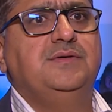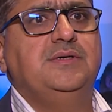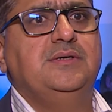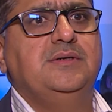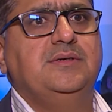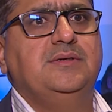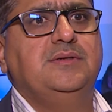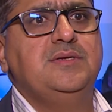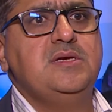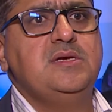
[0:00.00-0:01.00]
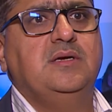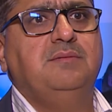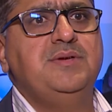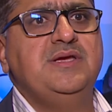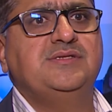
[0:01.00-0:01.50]
the
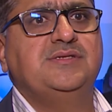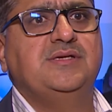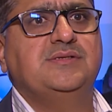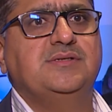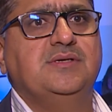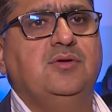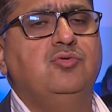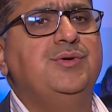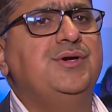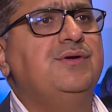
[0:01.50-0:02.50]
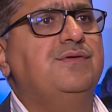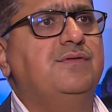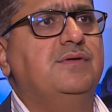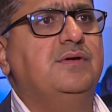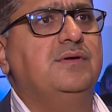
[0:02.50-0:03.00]
BS6
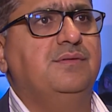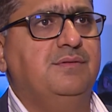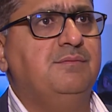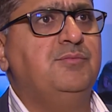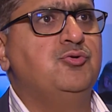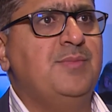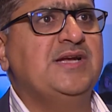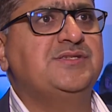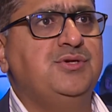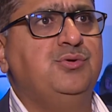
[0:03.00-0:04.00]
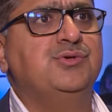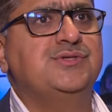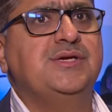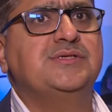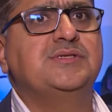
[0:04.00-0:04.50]
lubricants to match the Euro
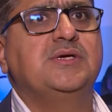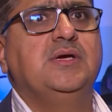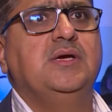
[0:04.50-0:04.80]
6